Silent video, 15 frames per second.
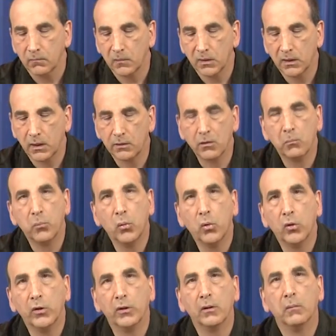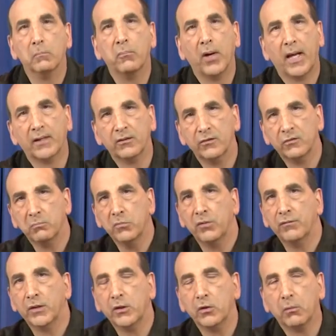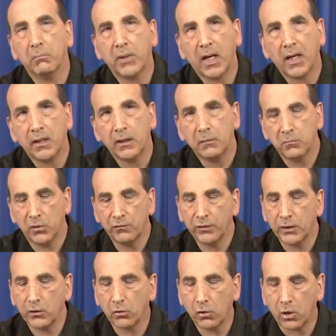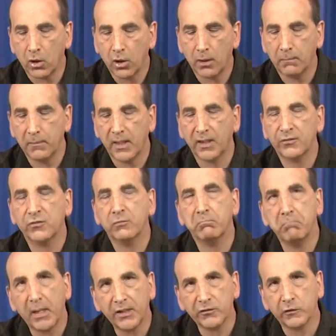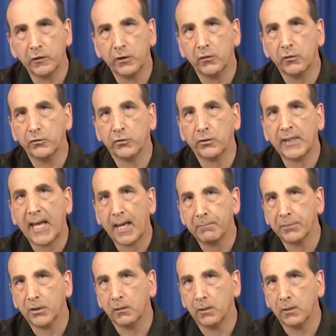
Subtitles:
Get the board, practice moving your body, moving your arm, especially on your capital